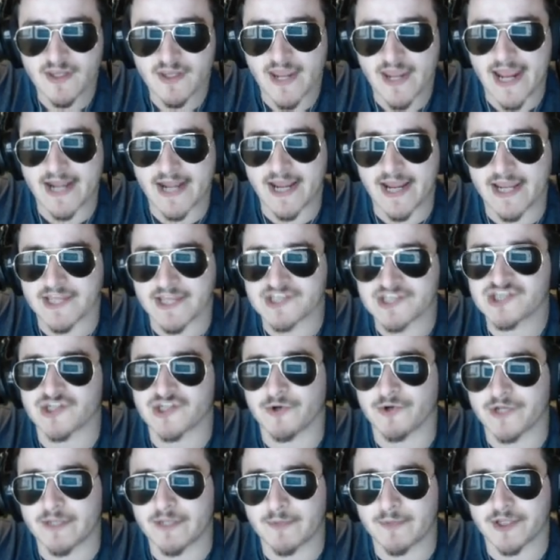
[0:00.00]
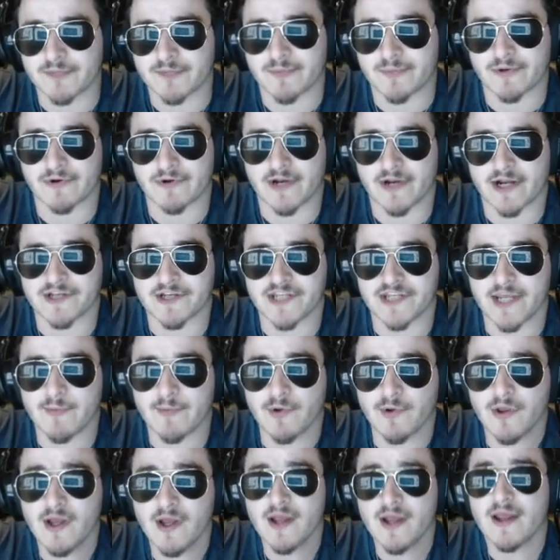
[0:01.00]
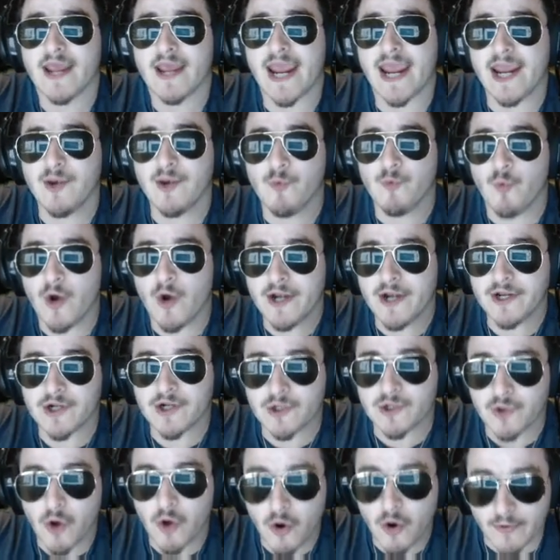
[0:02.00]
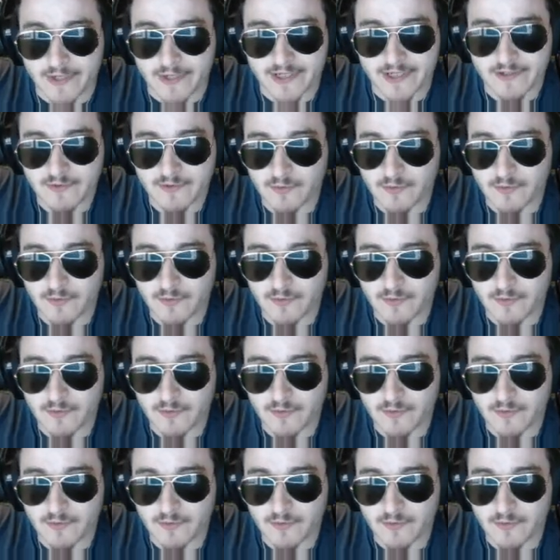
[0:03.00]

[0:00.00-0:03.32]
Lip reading: Na is sodium on the periodic table, and 1 chlorine.